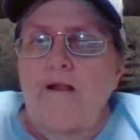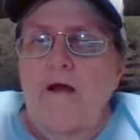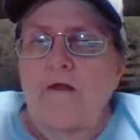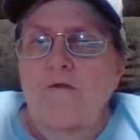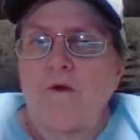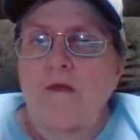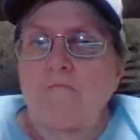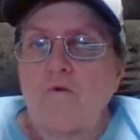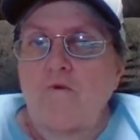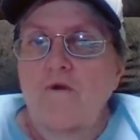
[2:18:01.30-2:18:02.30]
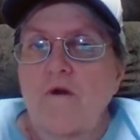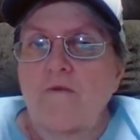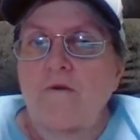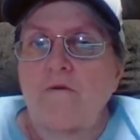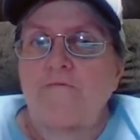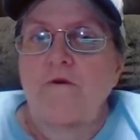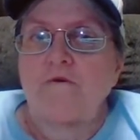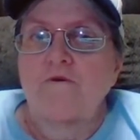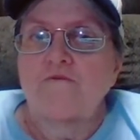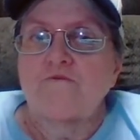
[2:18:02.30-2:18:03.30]
and you're not even holding on to your
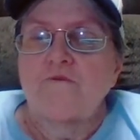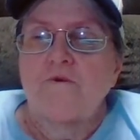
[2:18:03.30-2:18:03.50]
feelings.